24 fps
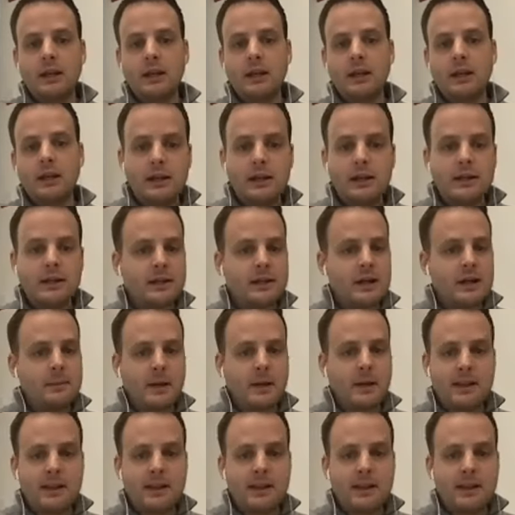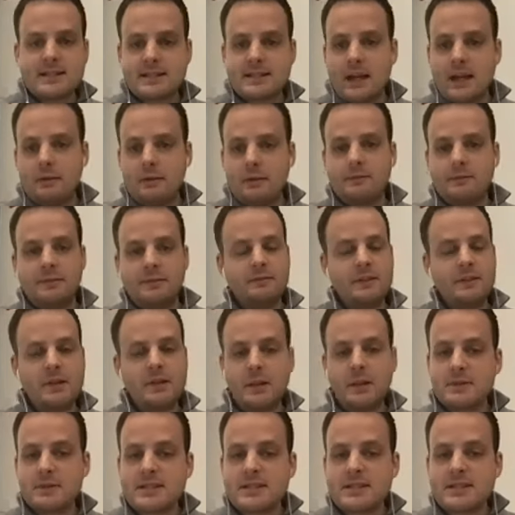uh, in a company that's sub 50,
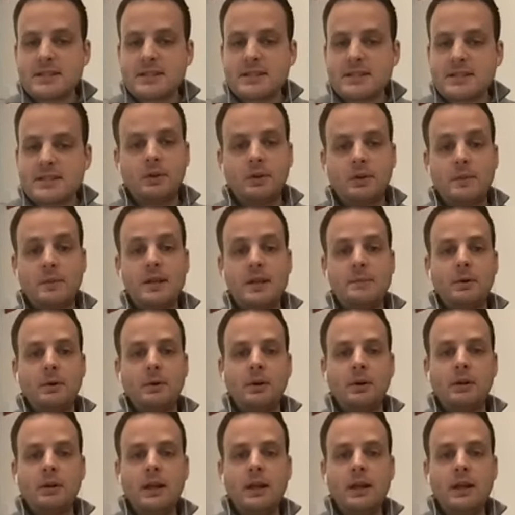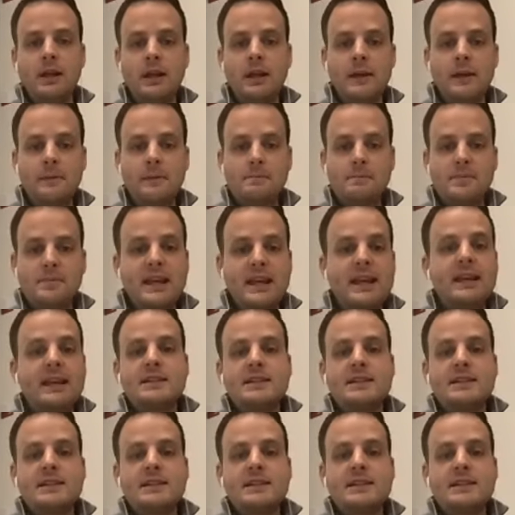maybe sub 100 people. Yeah, it is